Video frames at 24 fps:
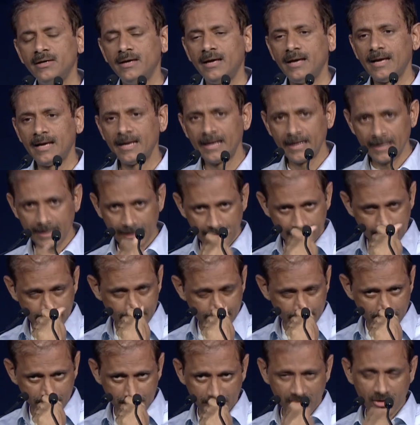And
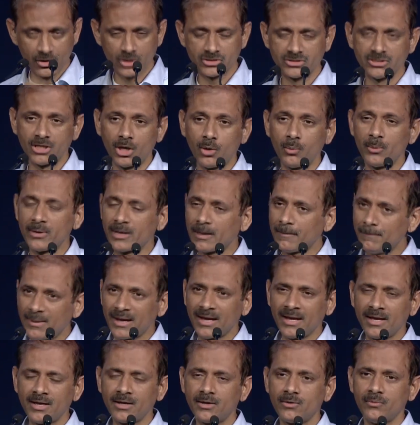because now we're a
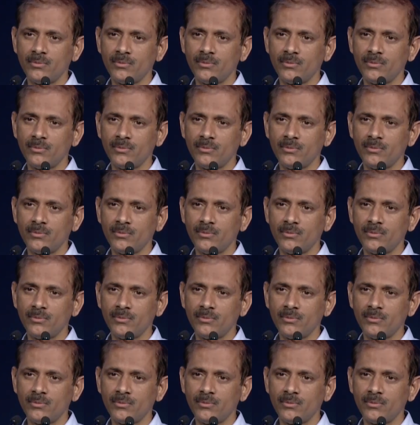bank,